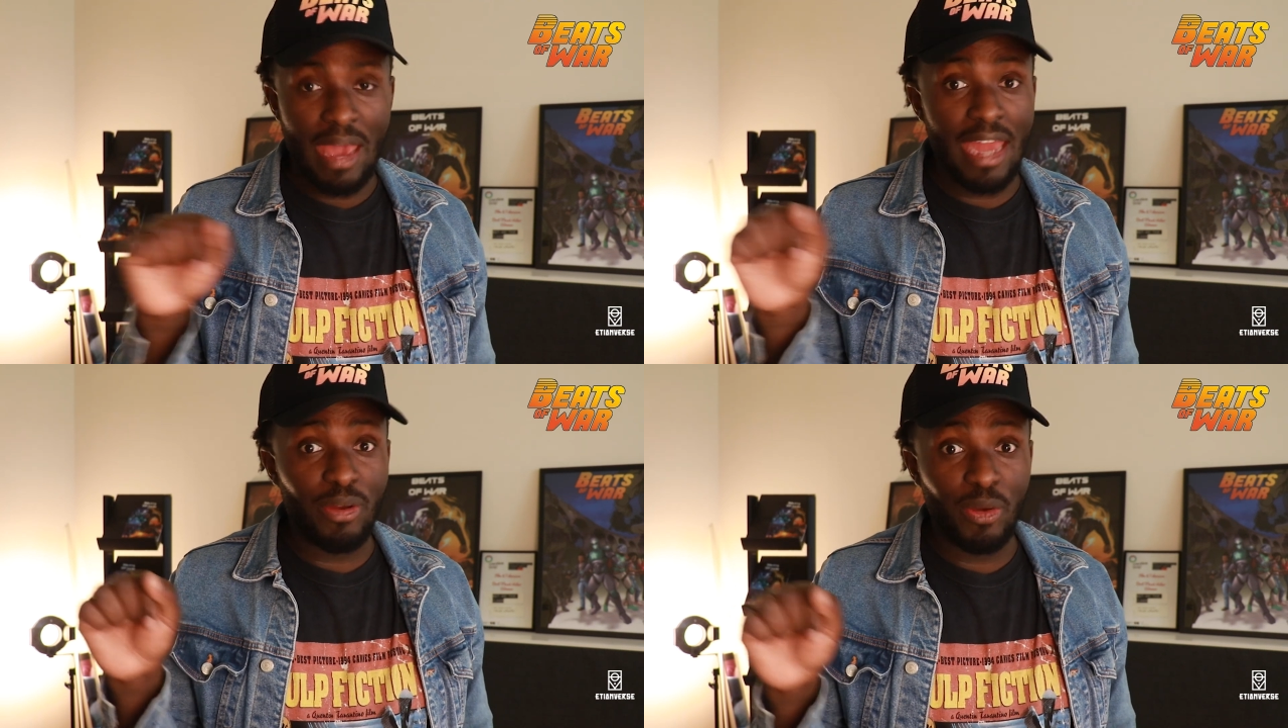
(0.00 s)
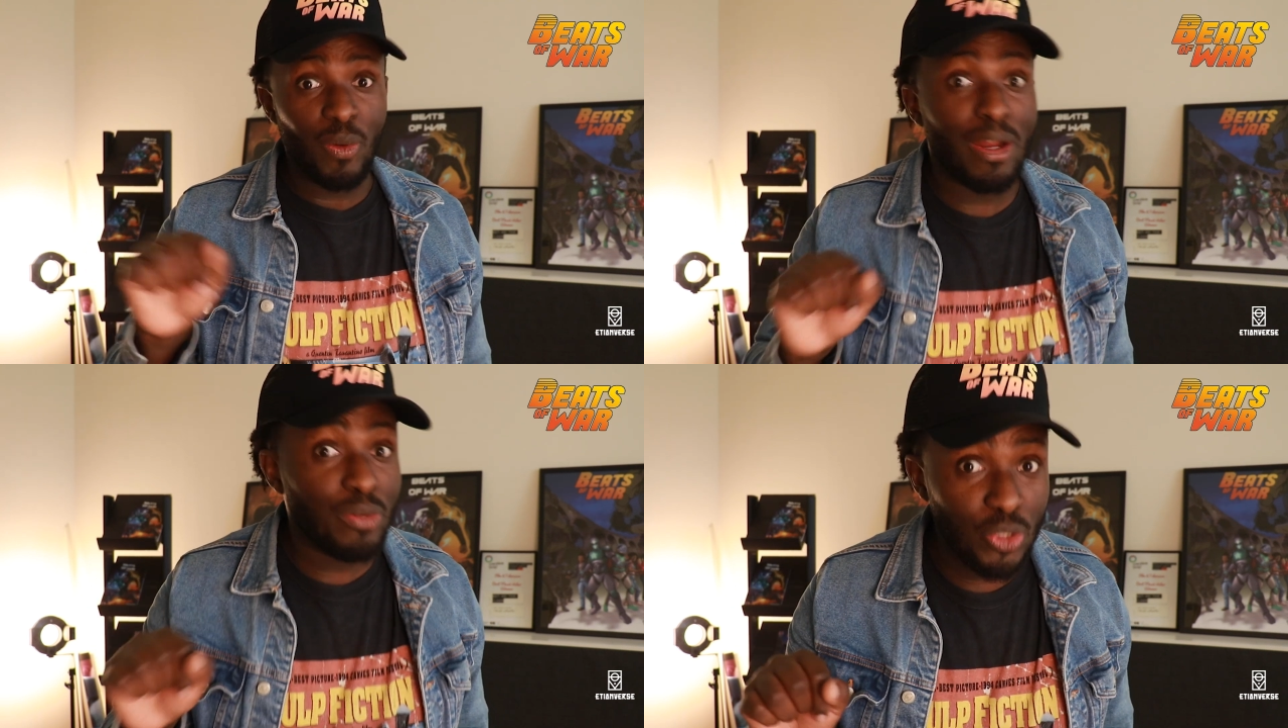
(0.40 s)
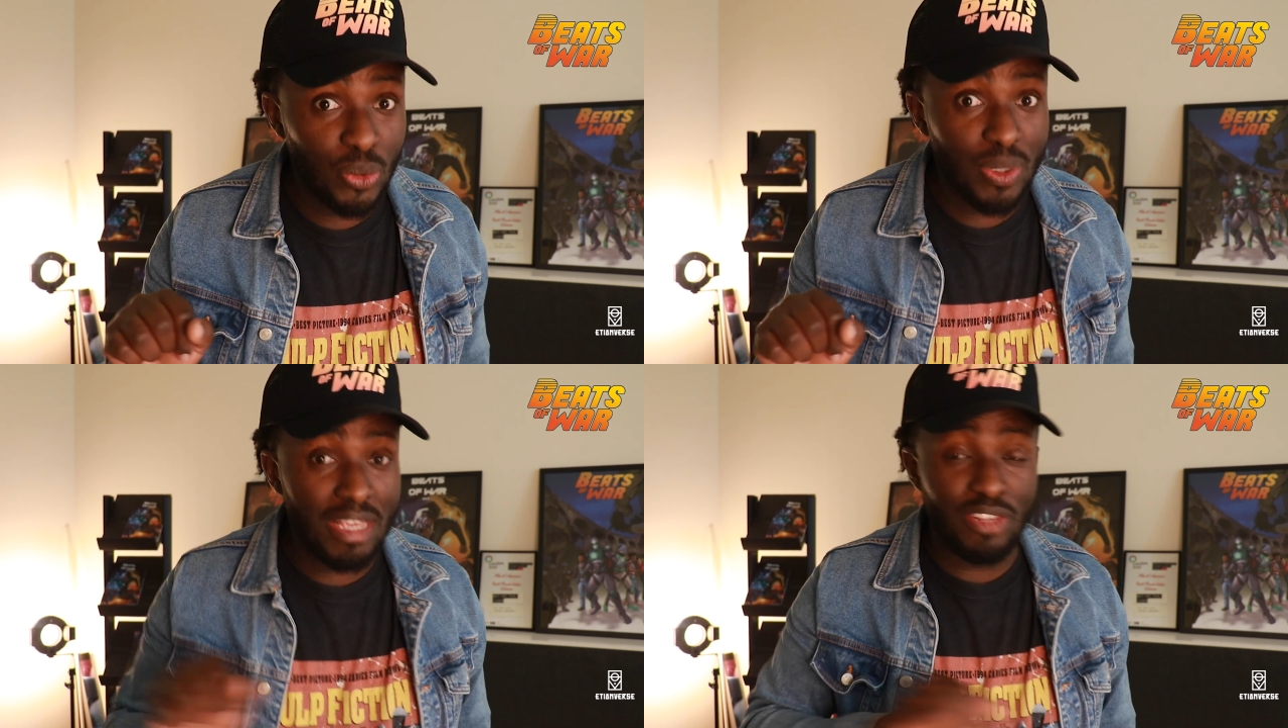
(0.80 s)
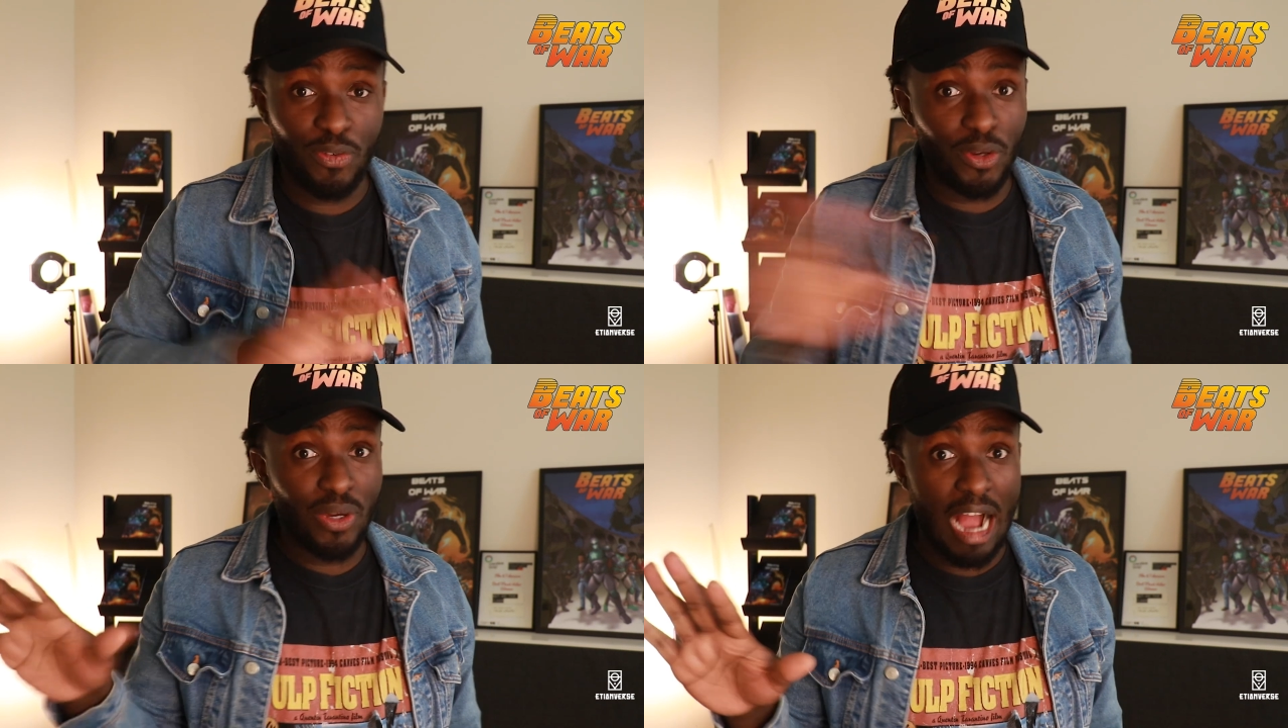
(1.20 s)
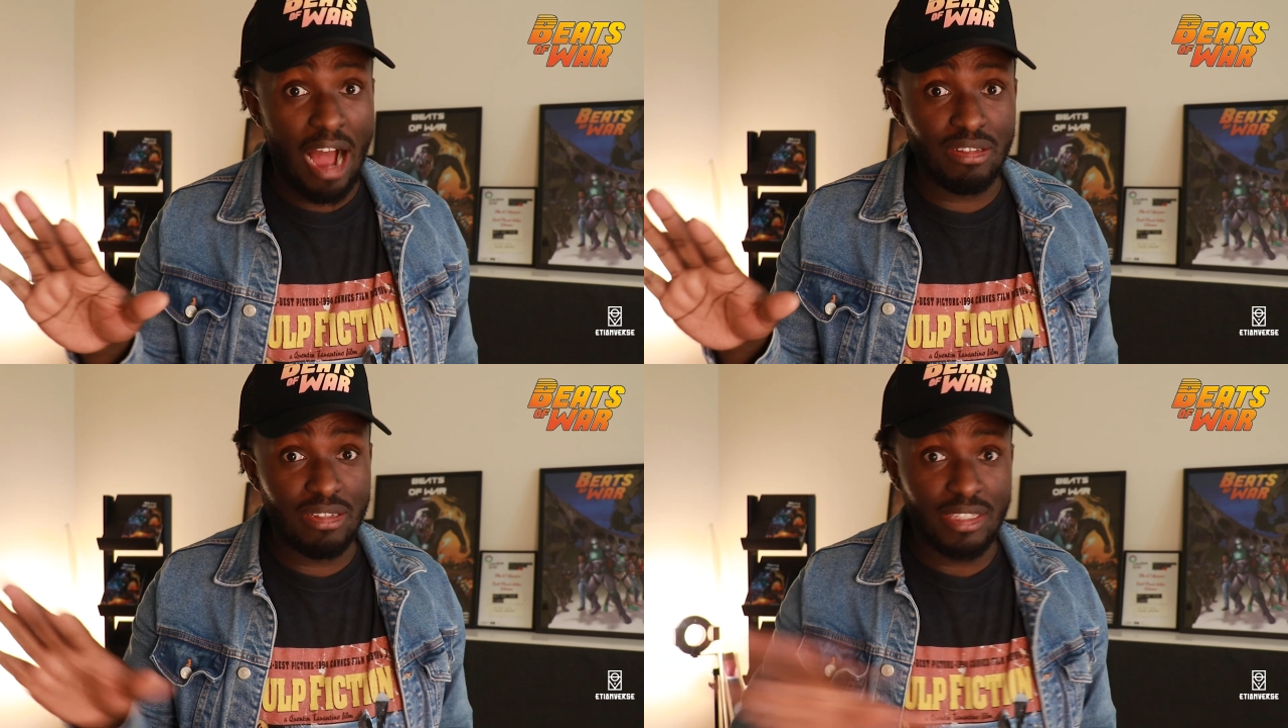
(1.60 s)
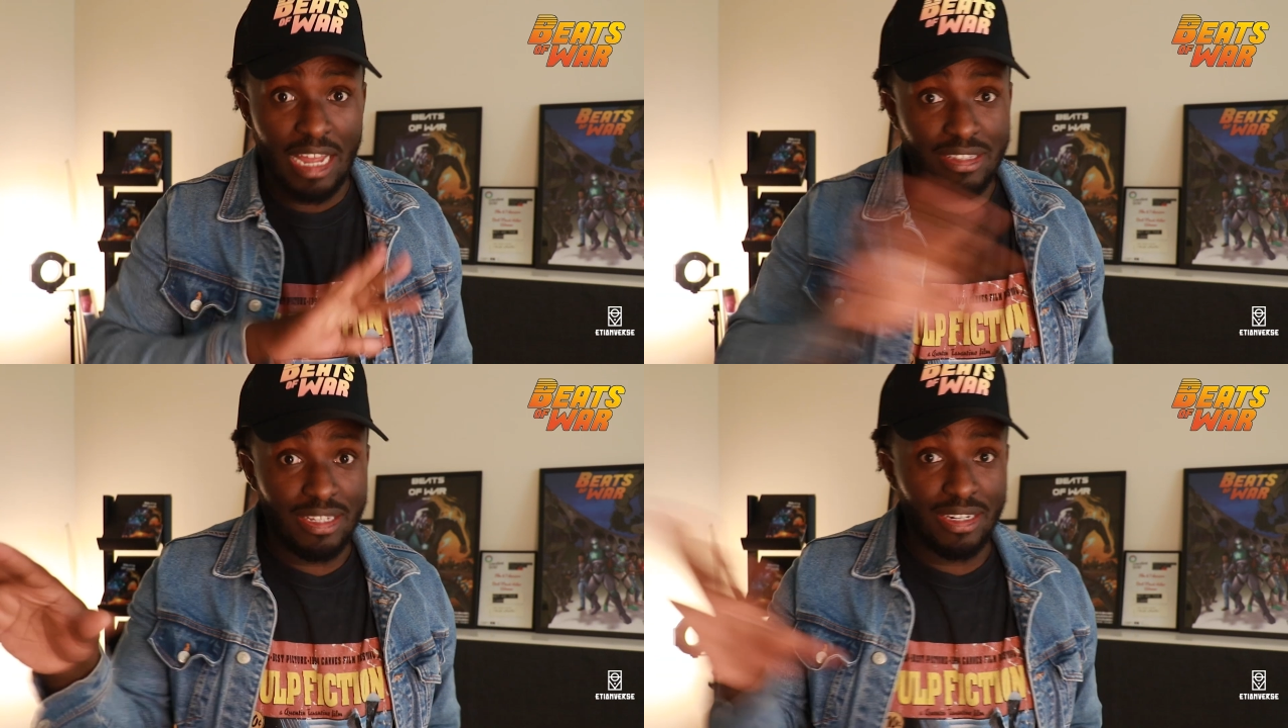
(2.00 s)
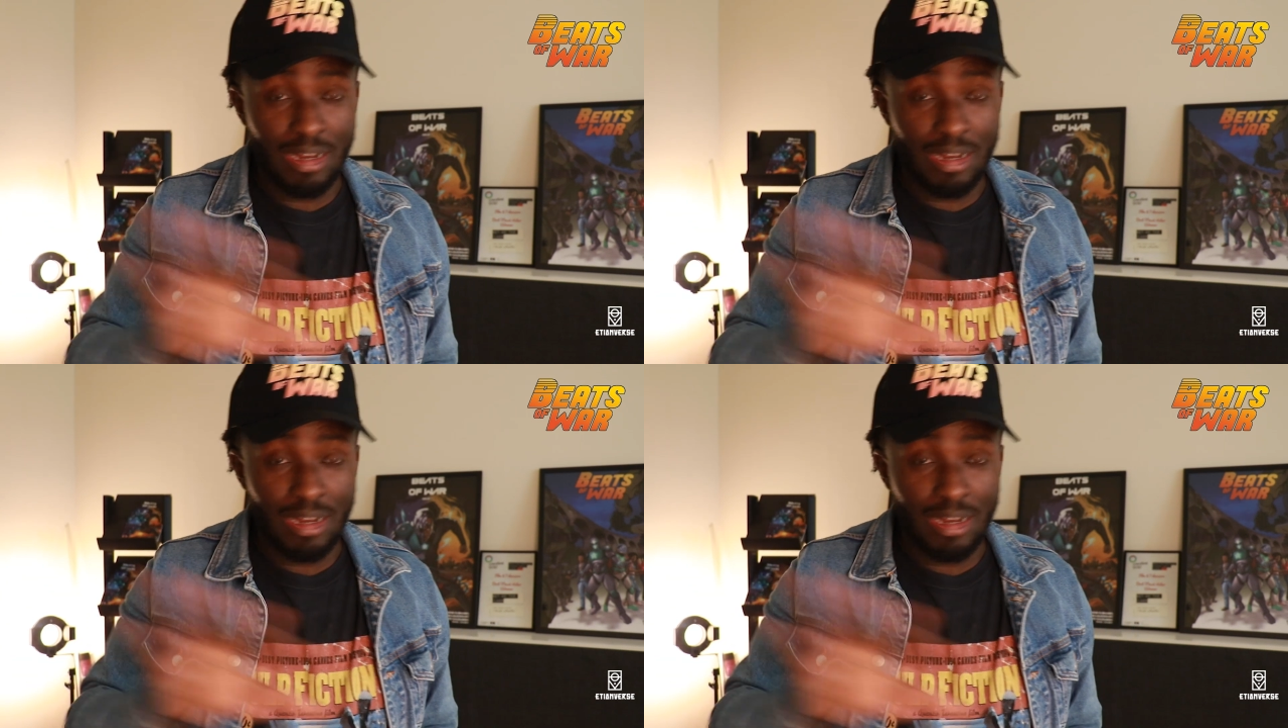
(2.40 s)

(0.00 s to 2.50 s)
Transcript: Anyway, what I'll do is follow cars. That's it.